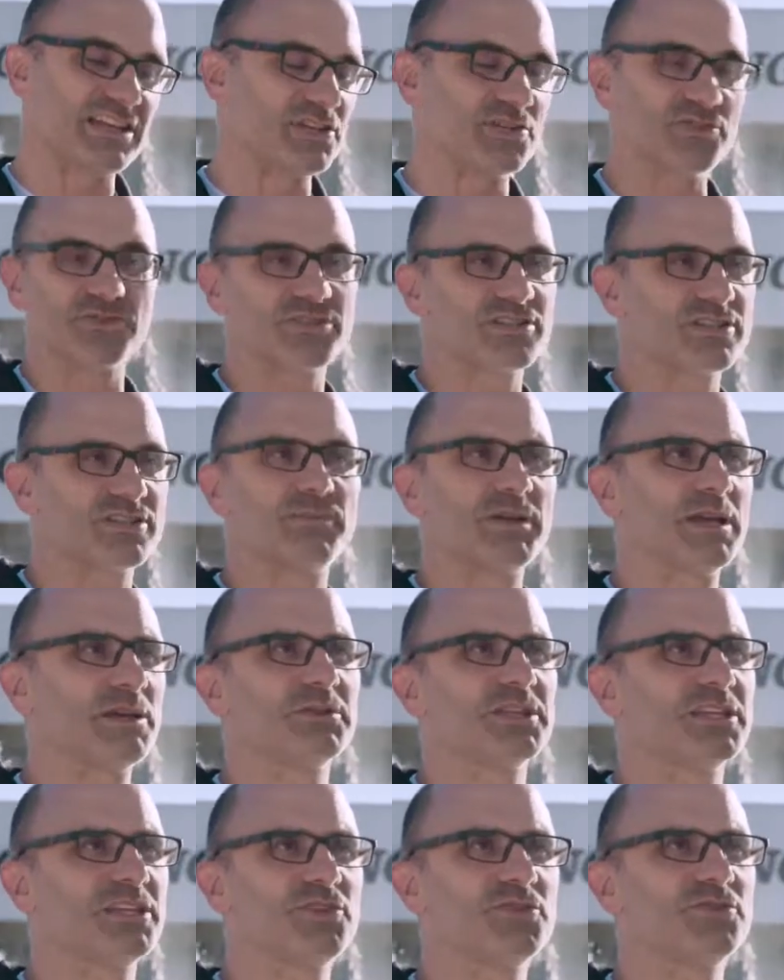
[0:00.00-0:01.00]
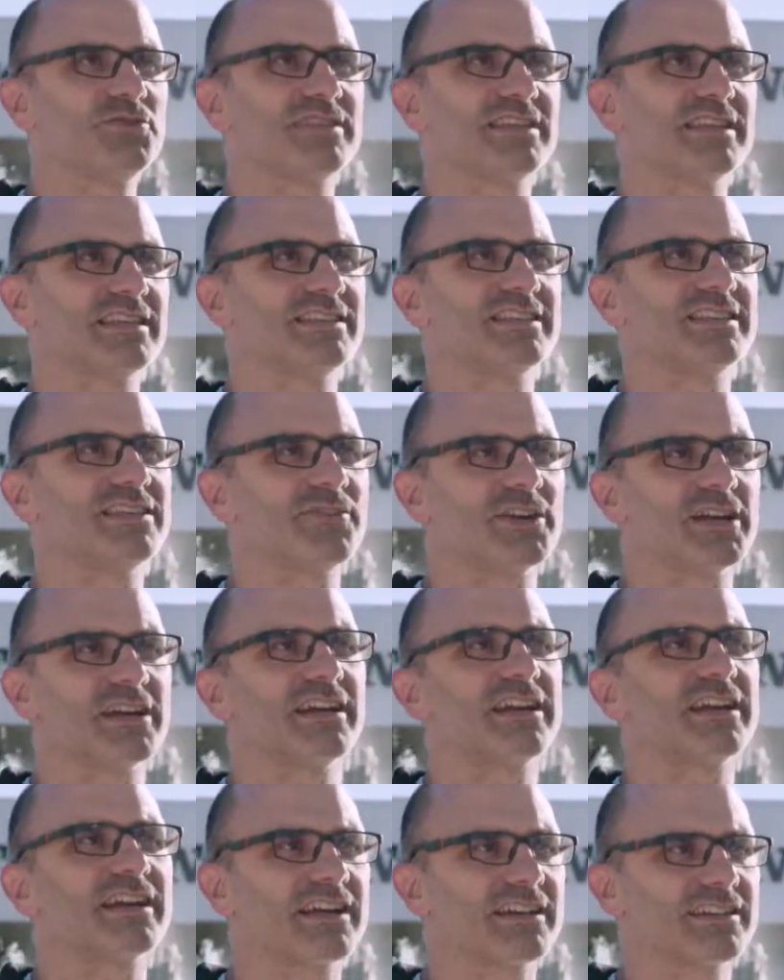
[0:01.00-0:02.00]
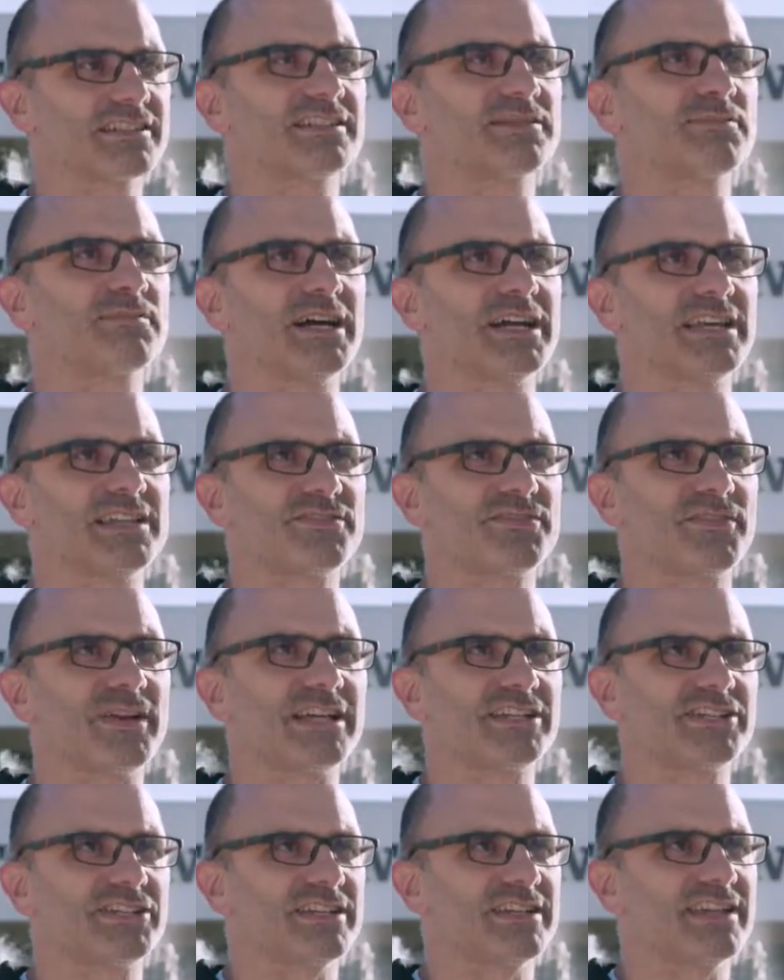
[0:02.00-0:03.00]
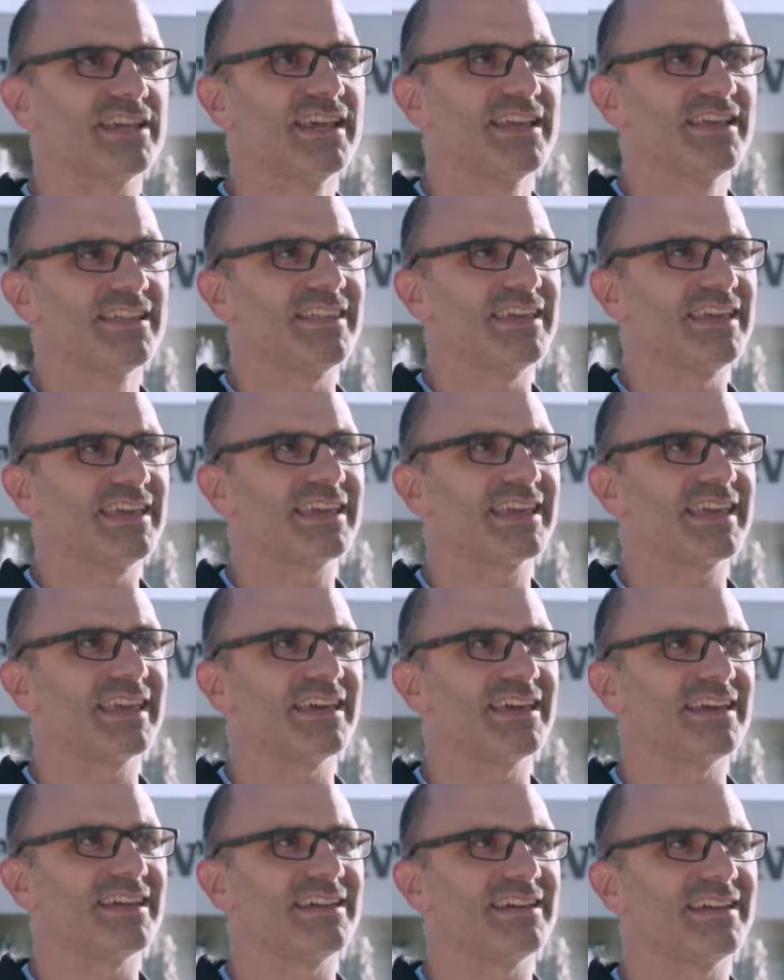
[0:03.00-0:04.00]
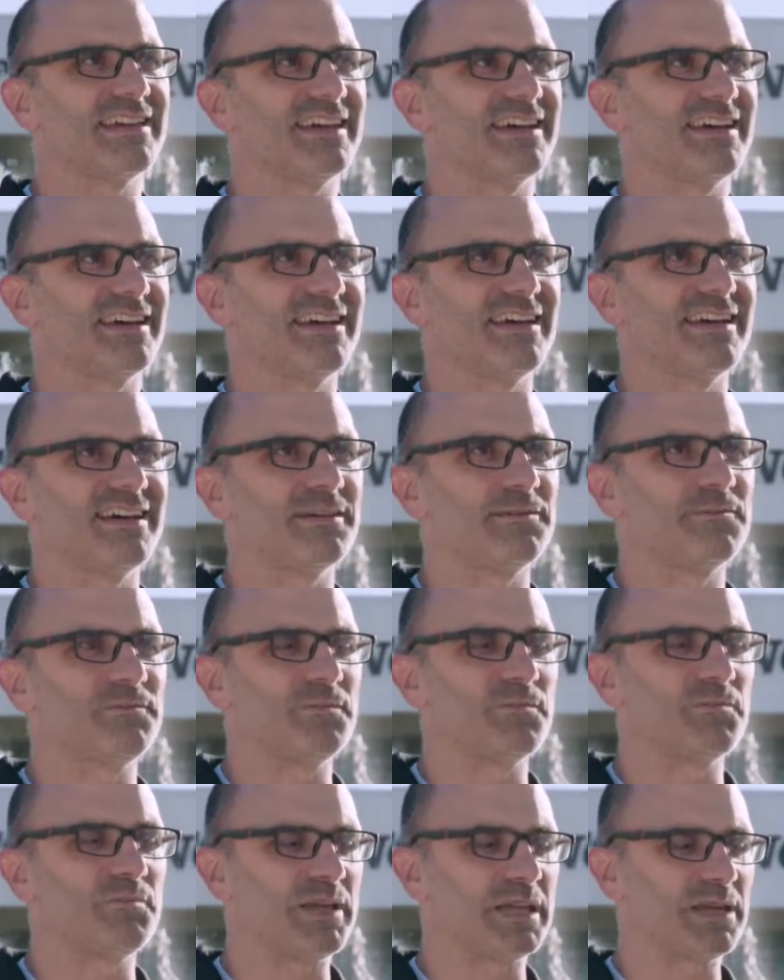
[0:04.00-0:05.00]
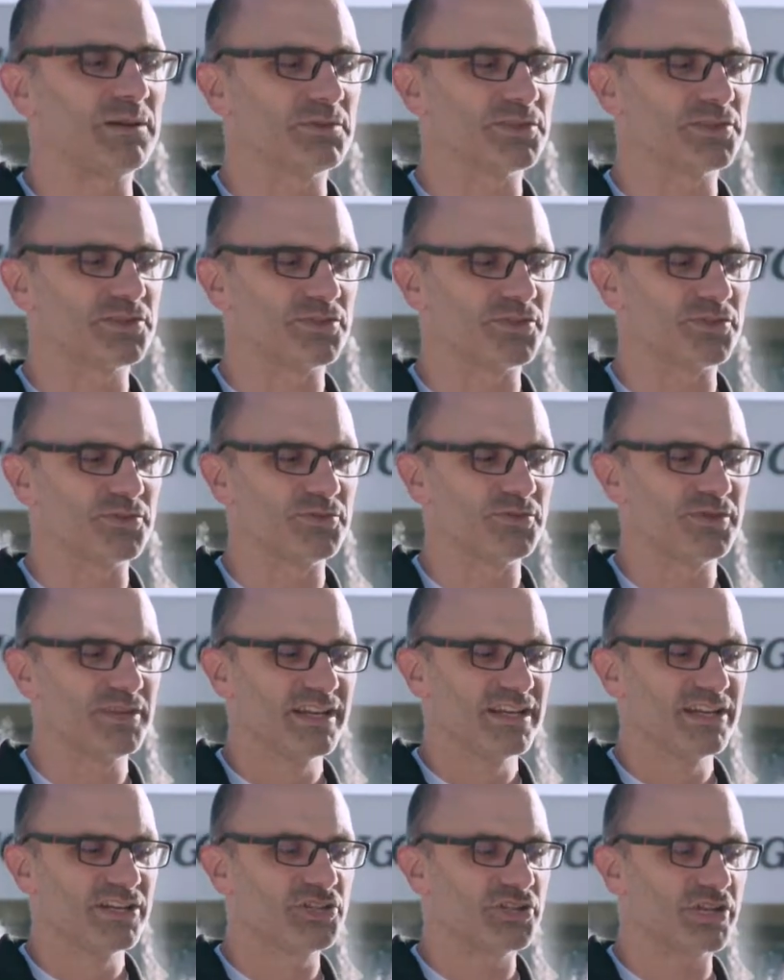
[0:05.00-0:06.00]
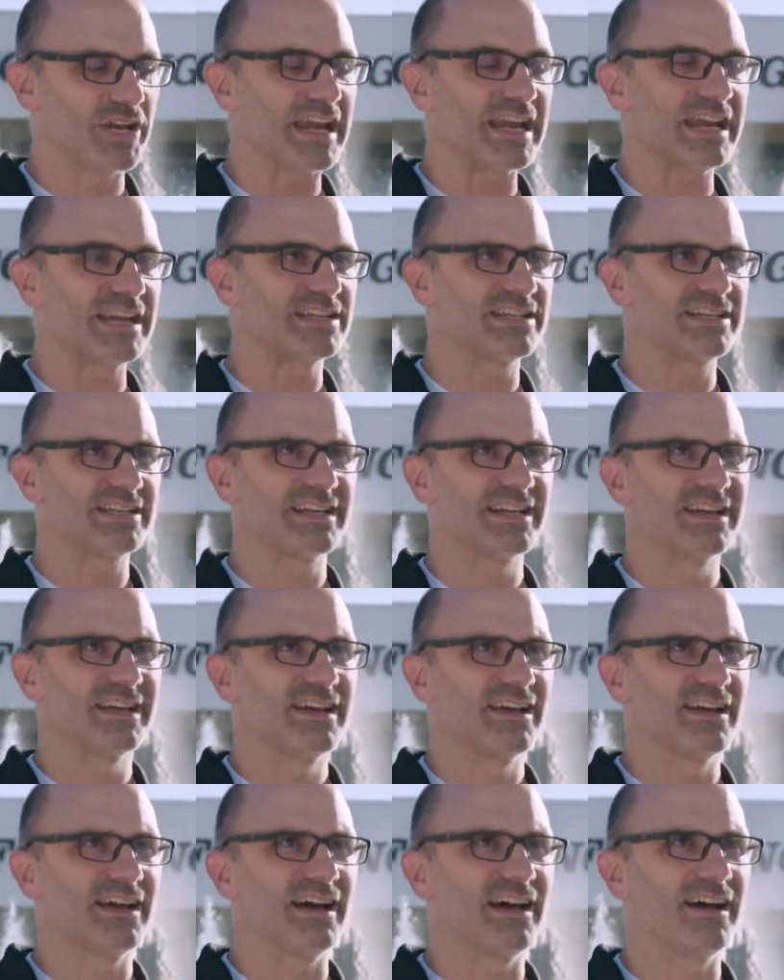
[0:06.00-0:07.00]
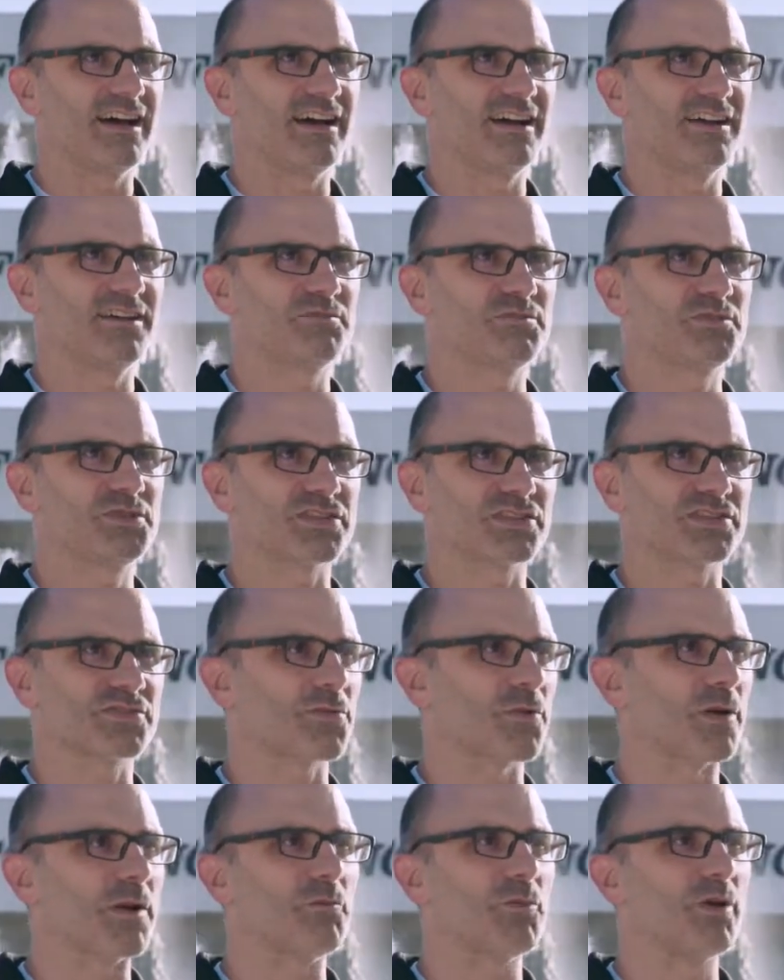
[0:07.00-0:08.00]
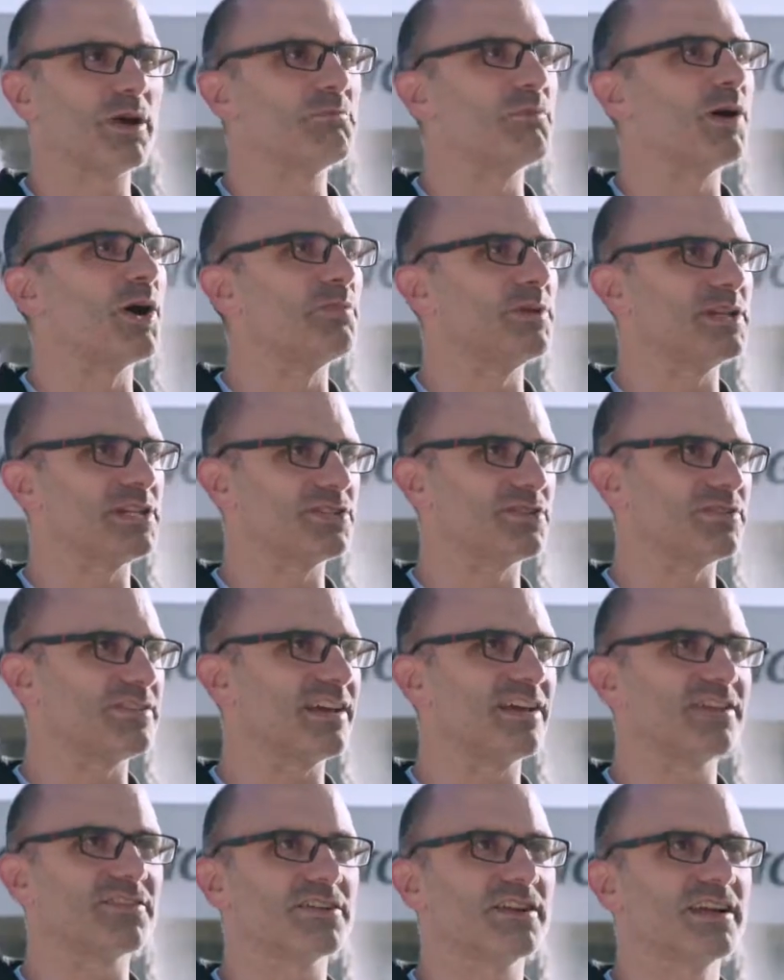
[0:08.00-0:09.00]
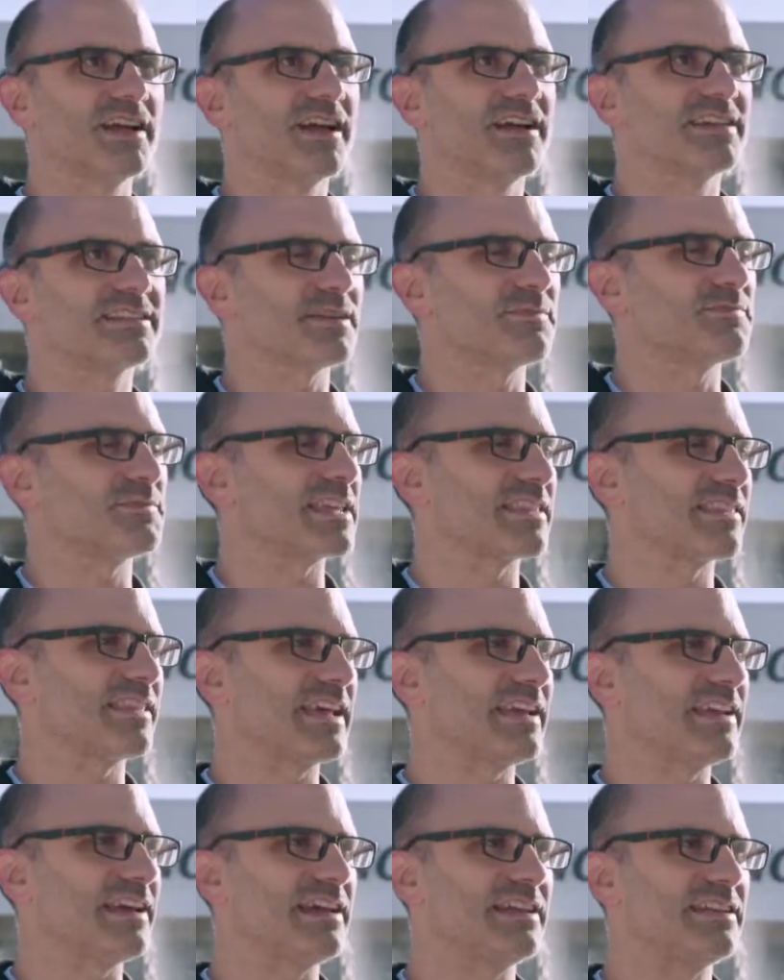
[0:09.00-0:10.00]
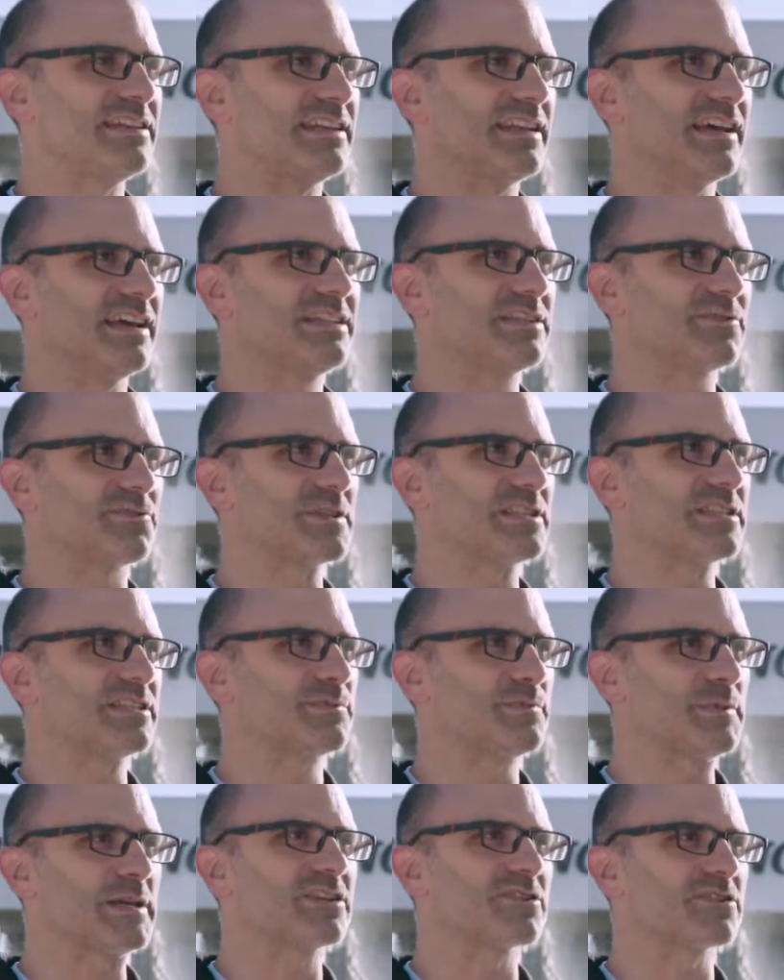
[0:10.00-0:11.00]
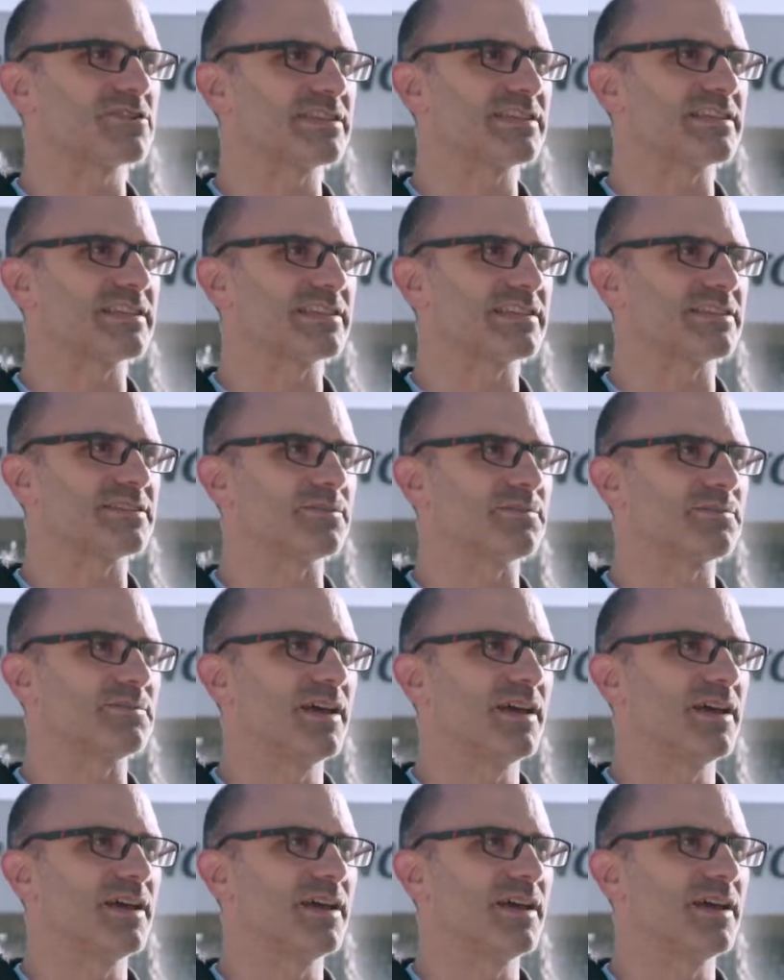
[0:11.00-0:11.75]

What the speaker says: users to be able to use this in a very customized fashion. They can be able to change just from one moment to the other. Something that a different speaker system,